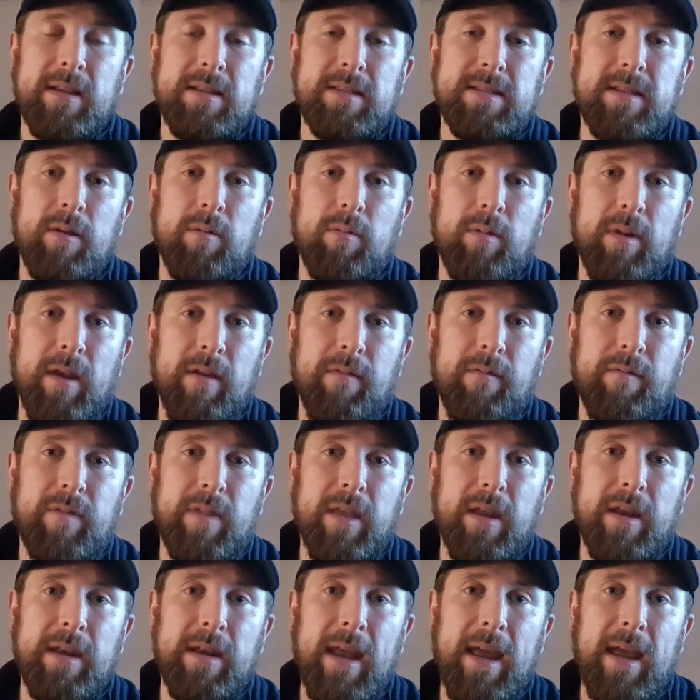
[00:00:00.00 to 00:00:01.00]
So
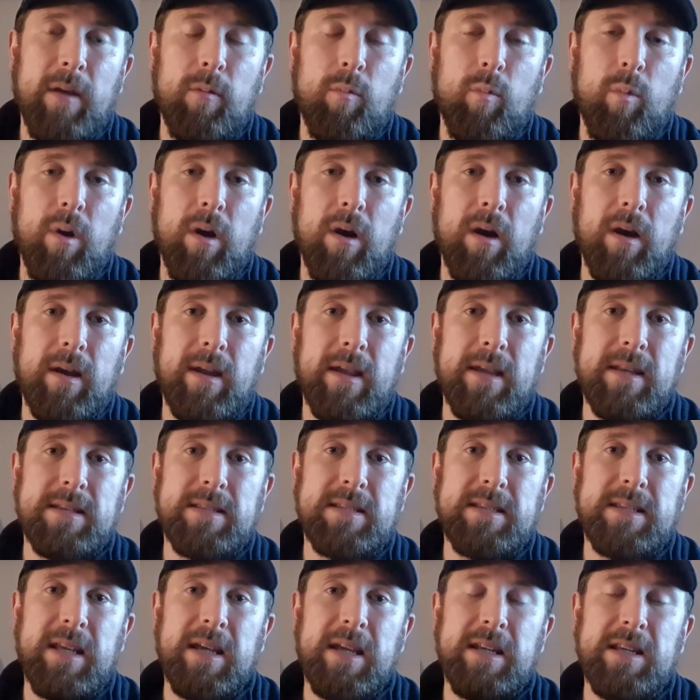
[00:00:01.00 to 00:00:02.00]
if the network
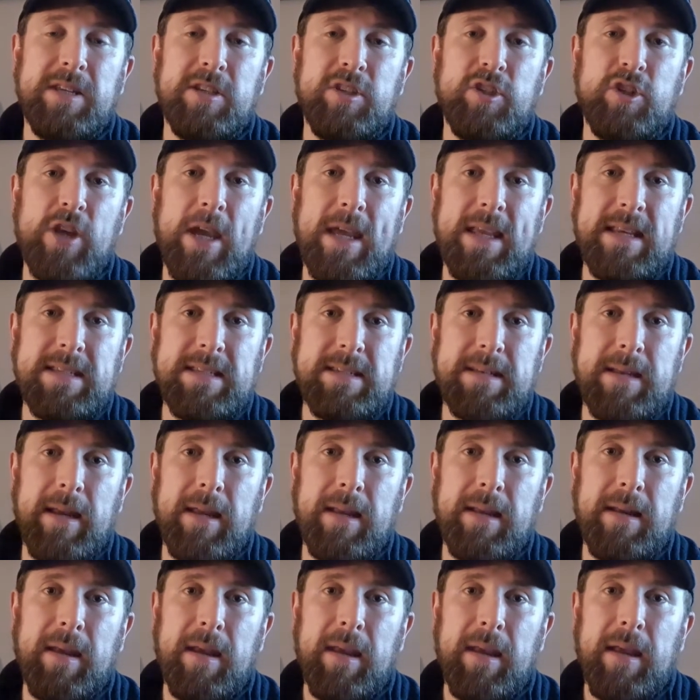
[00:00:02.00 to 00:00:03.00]
is
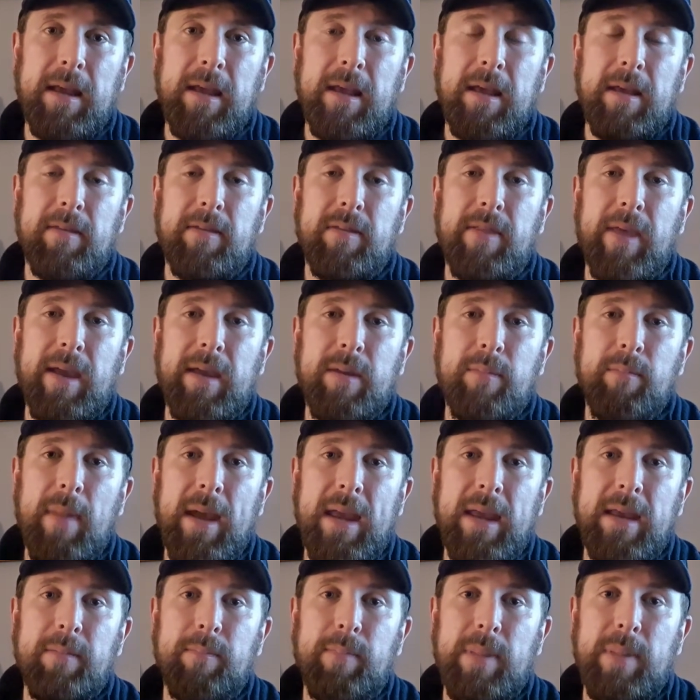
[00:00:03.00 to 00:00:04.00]
congested, they
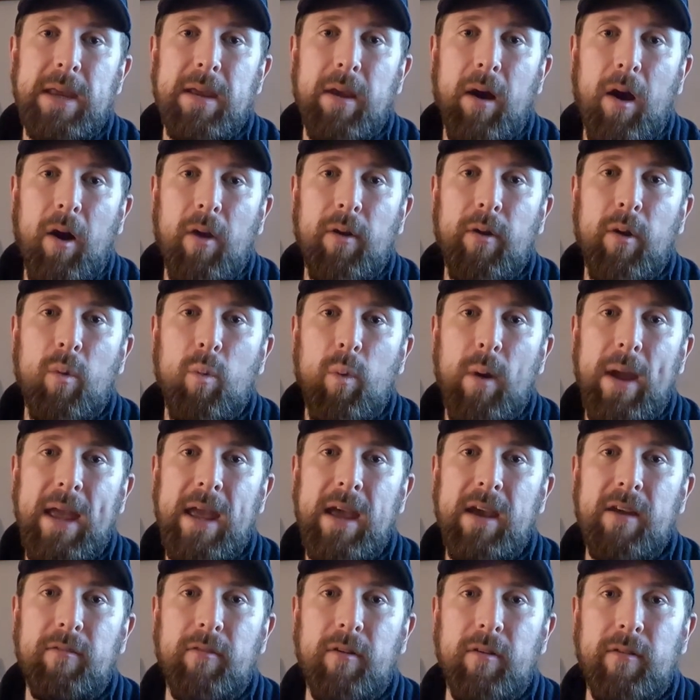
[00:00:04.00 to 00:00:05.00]
may be
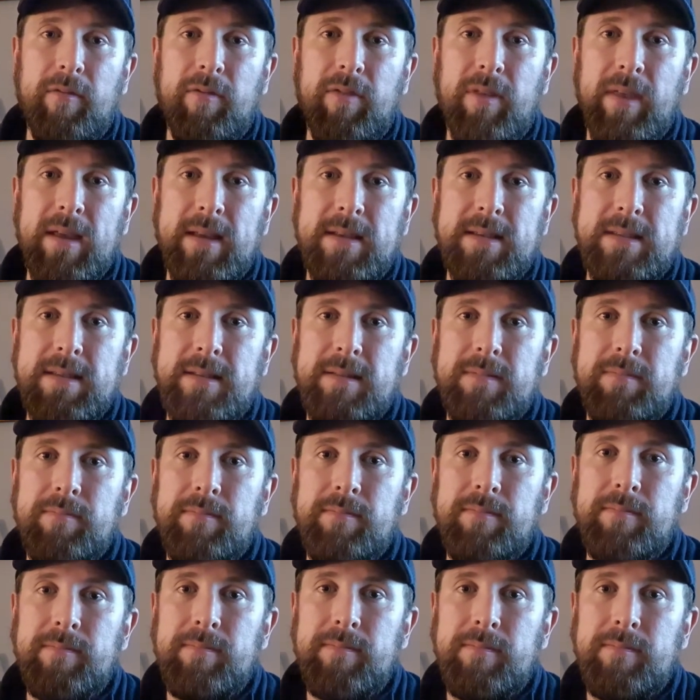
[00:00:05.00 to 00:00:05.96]
unaware of this.